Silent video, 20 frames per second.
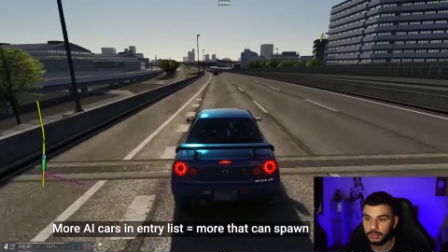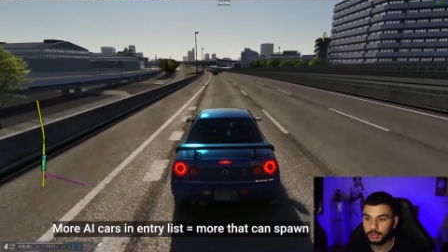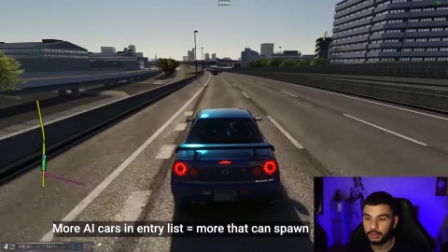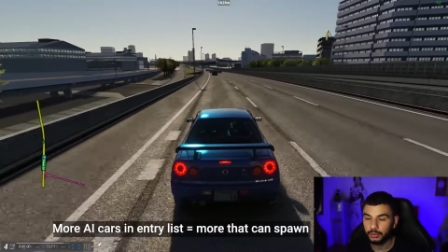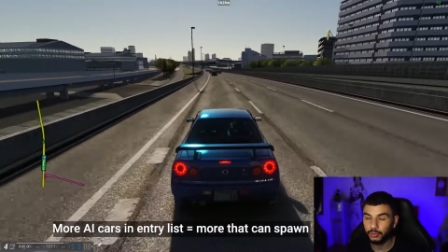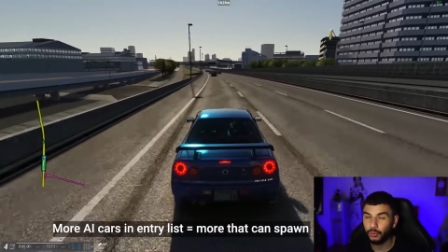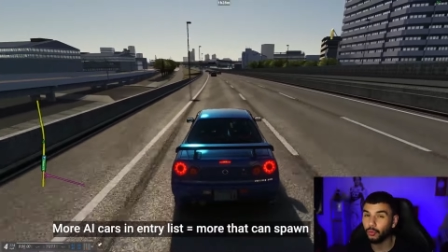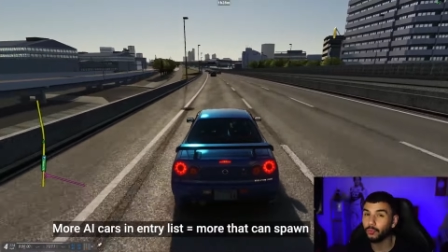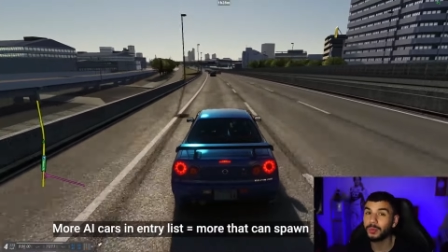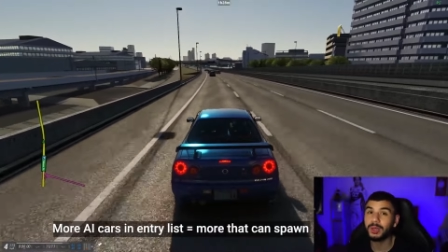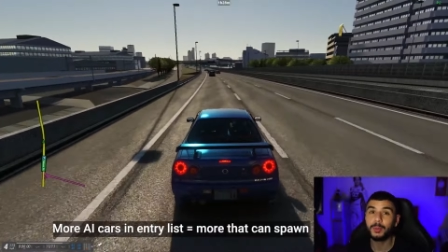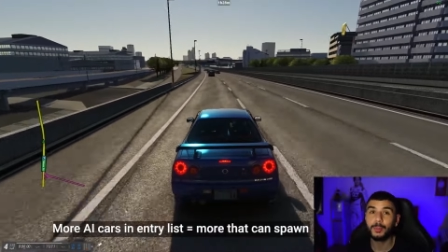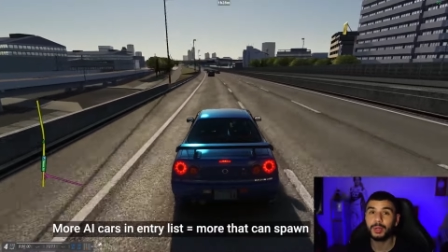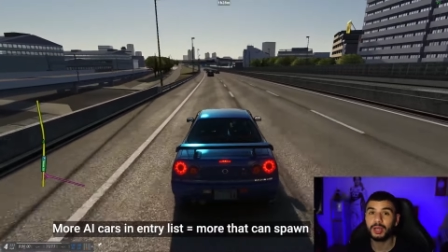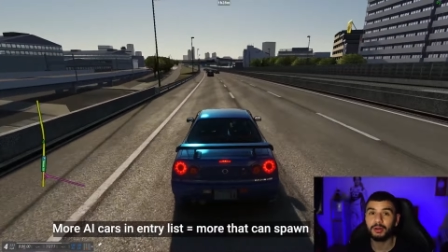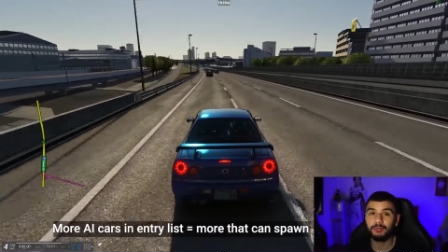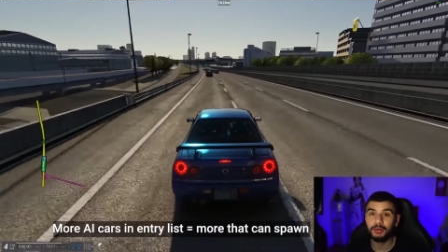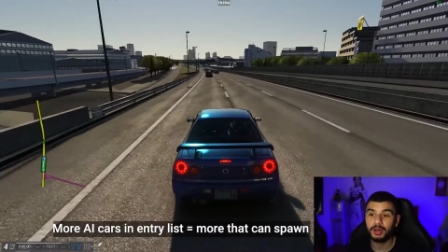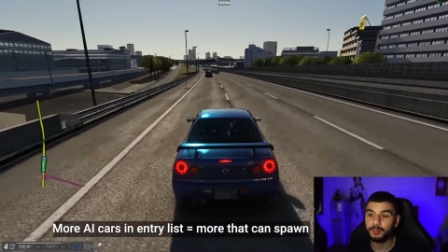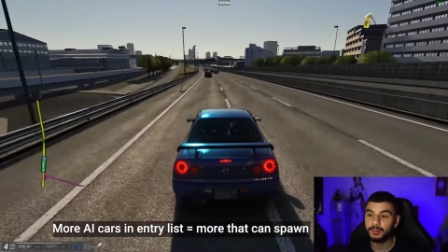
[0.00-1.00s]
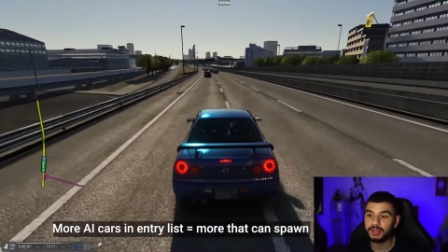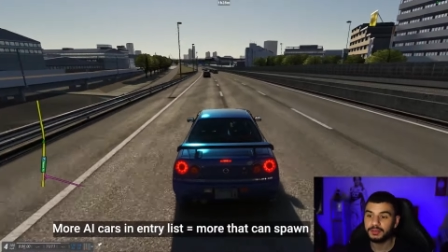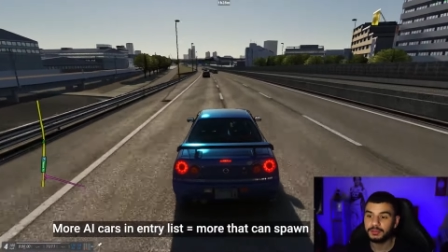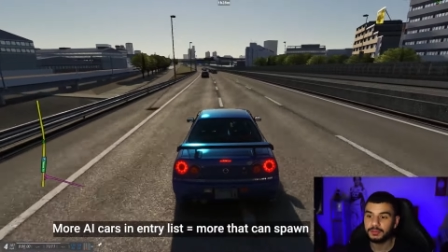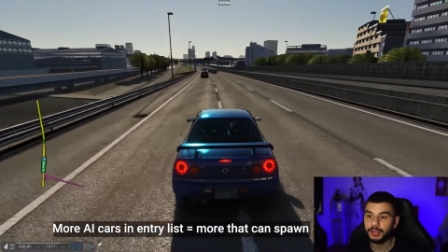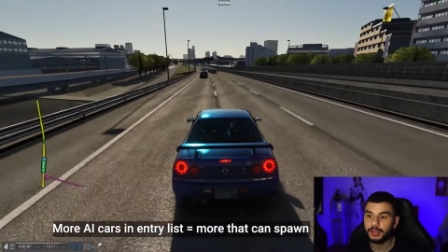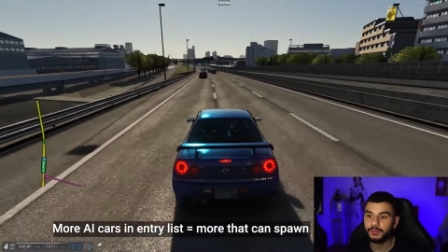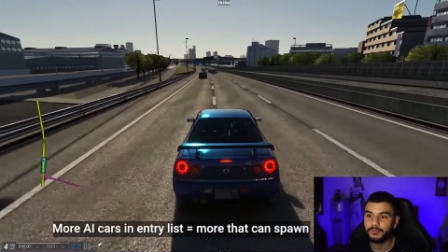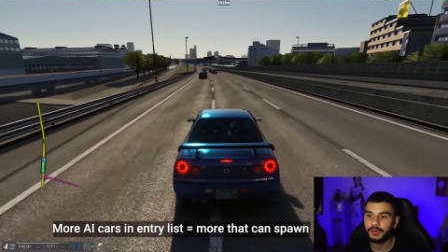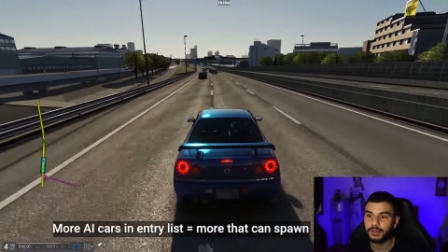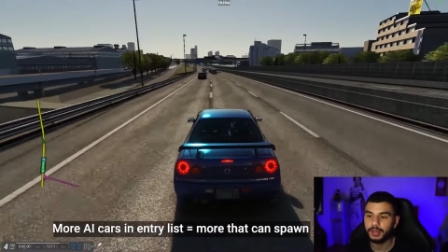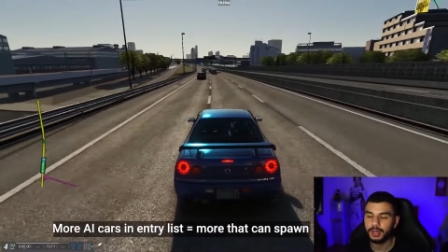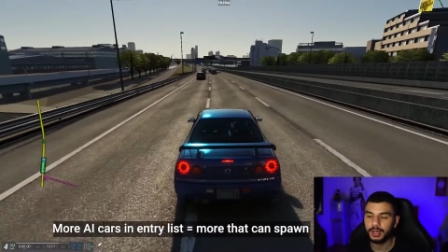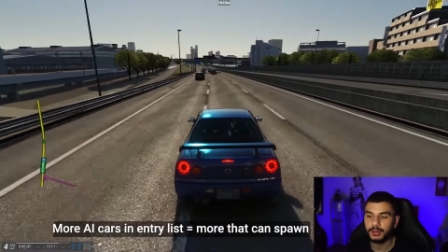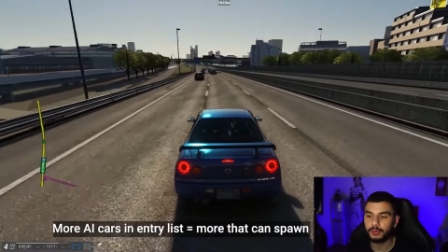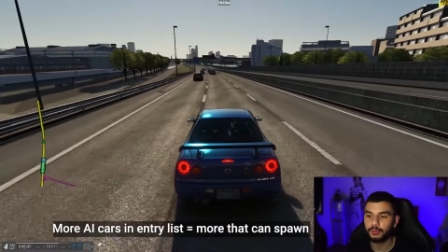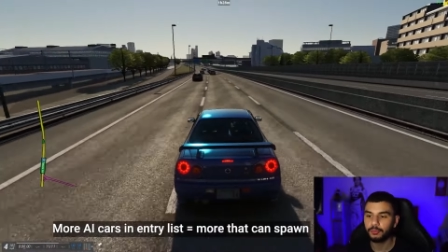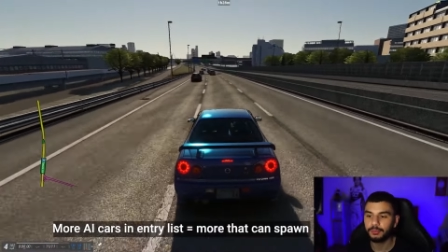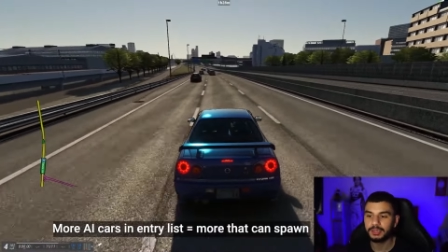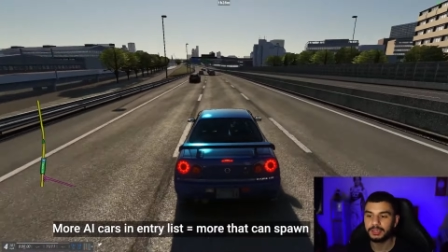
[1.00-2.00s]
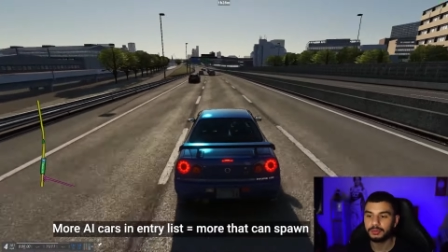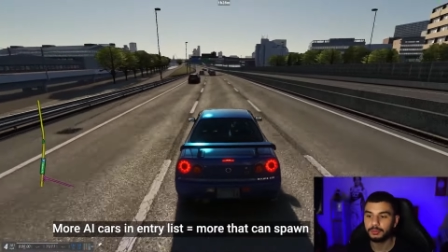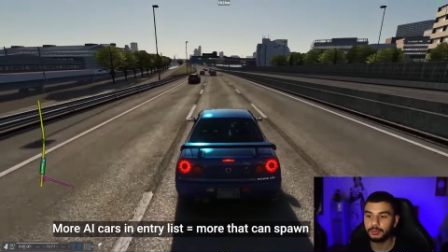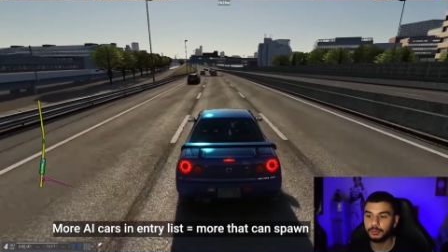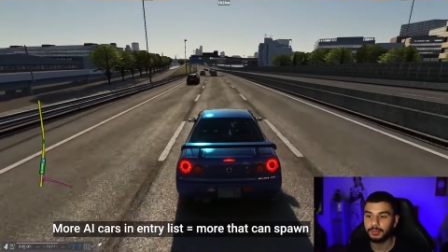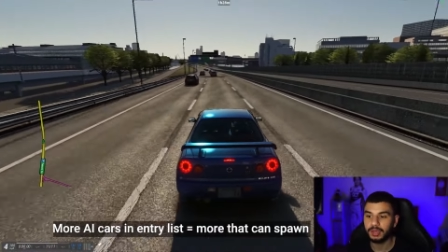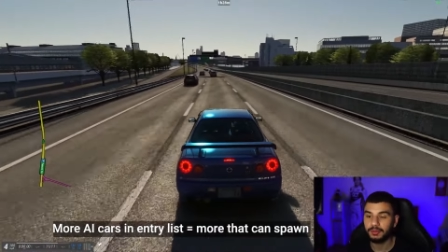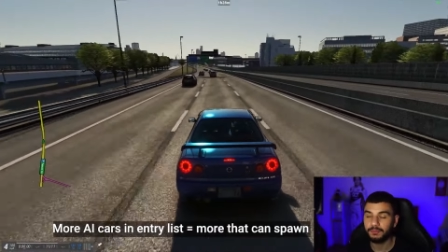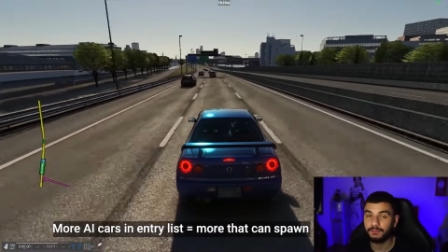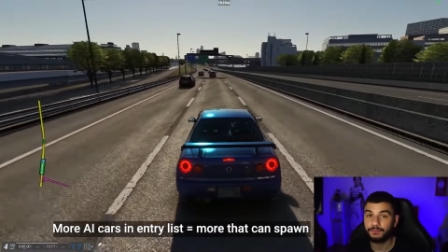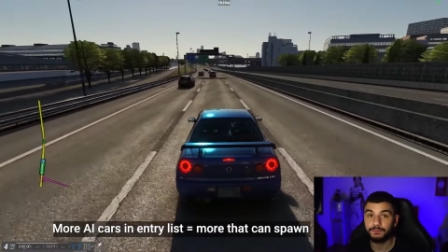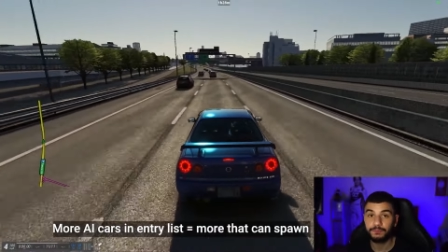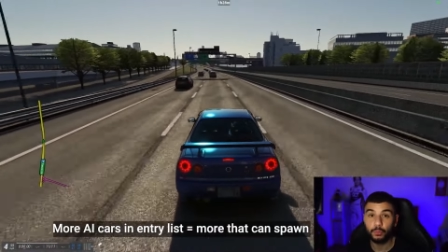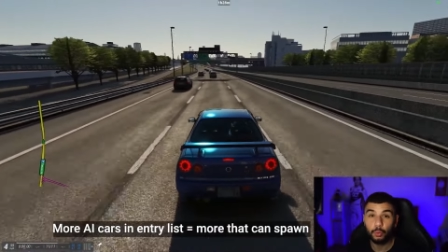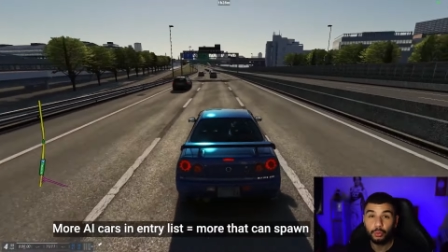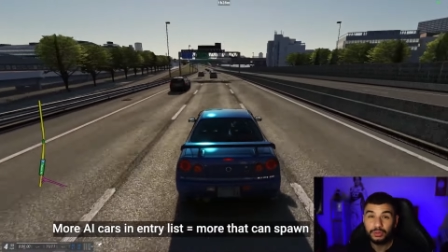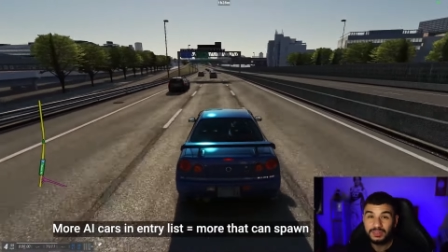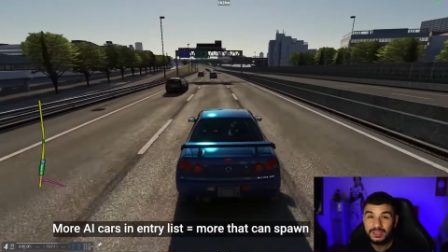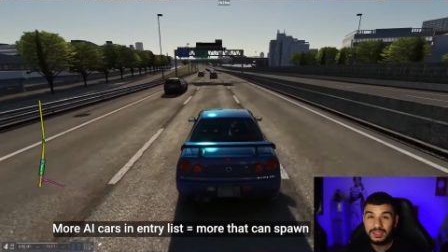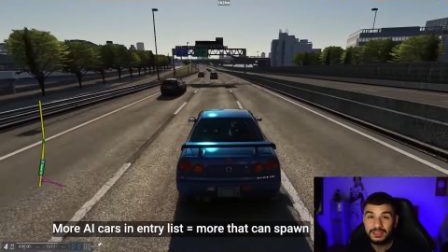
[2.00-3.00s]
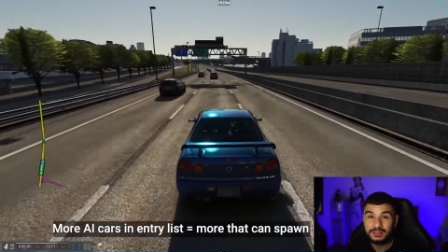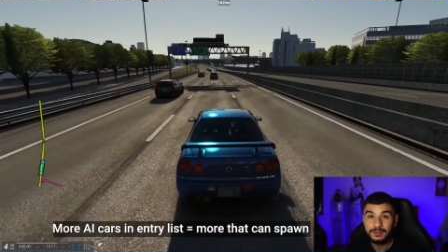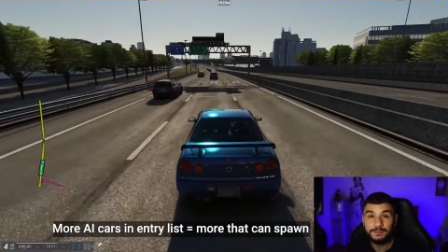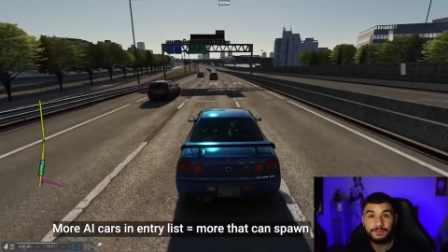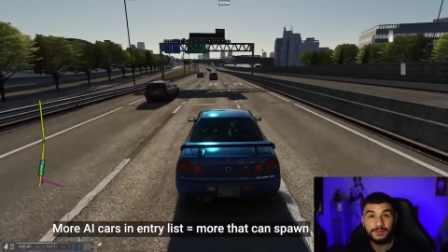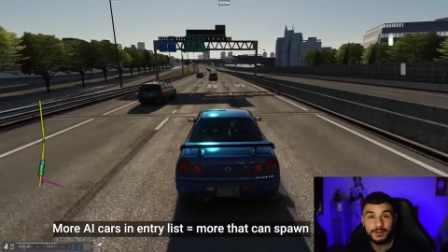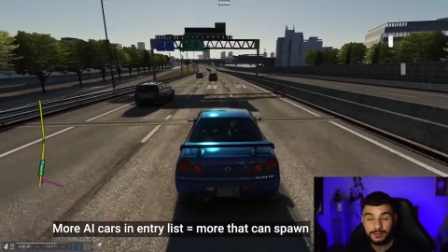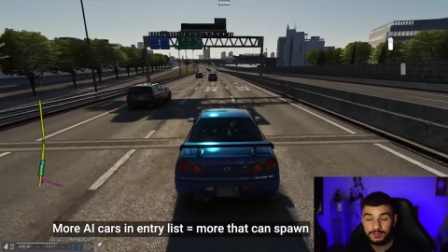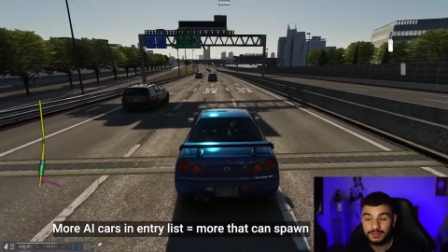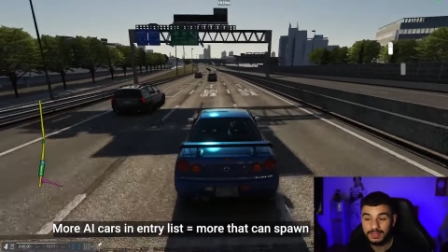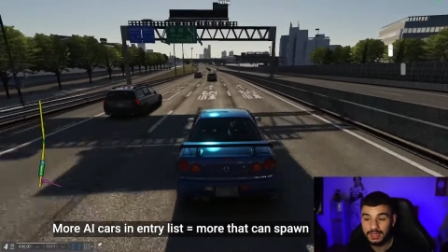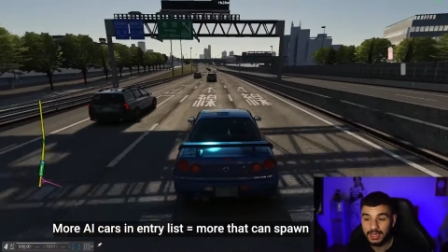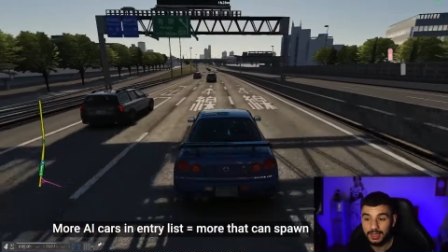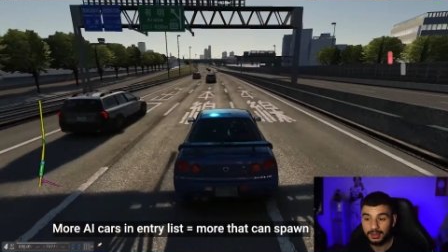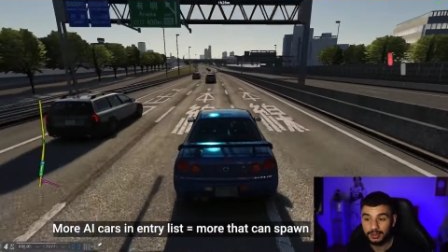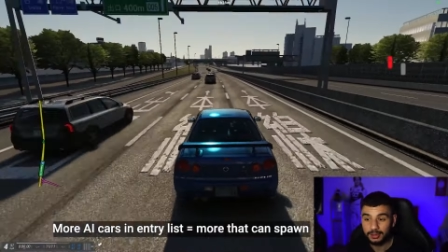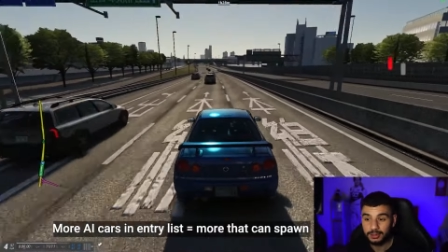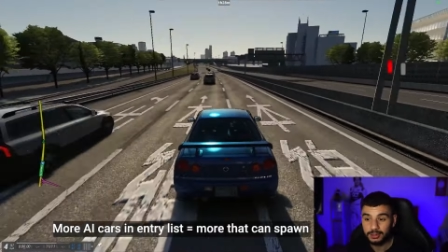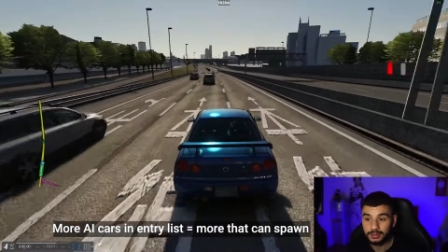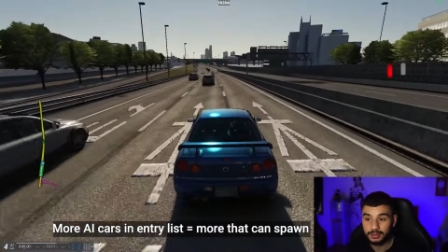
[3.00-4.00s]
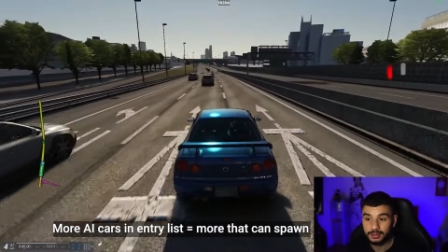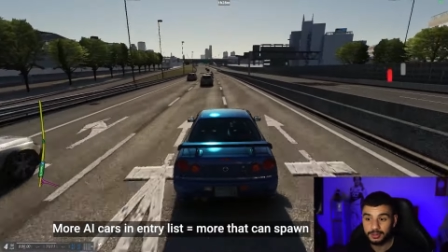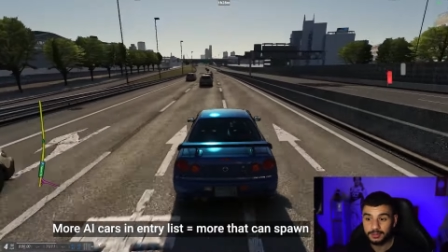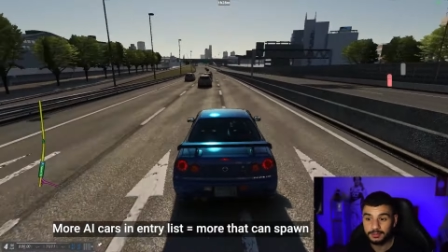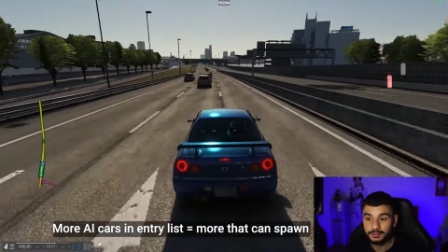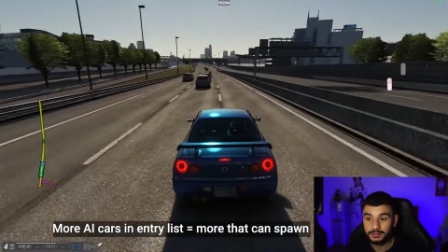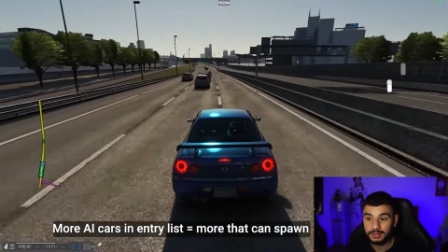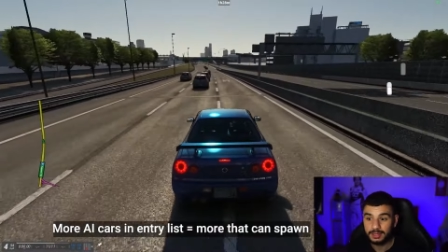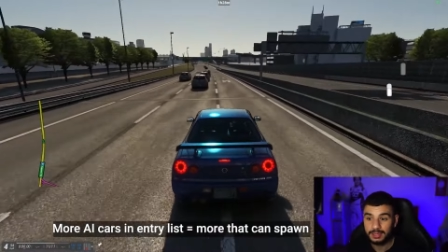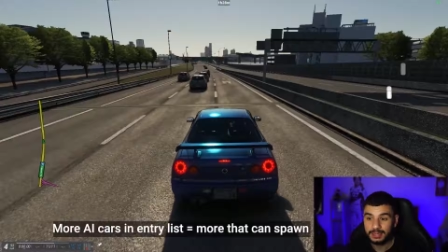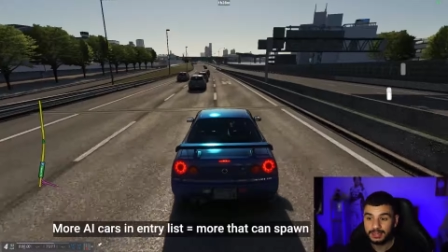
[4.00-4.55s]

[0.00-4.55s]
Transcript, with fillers: Normally when I run my server, I normally do about 40 to 50 AI cars.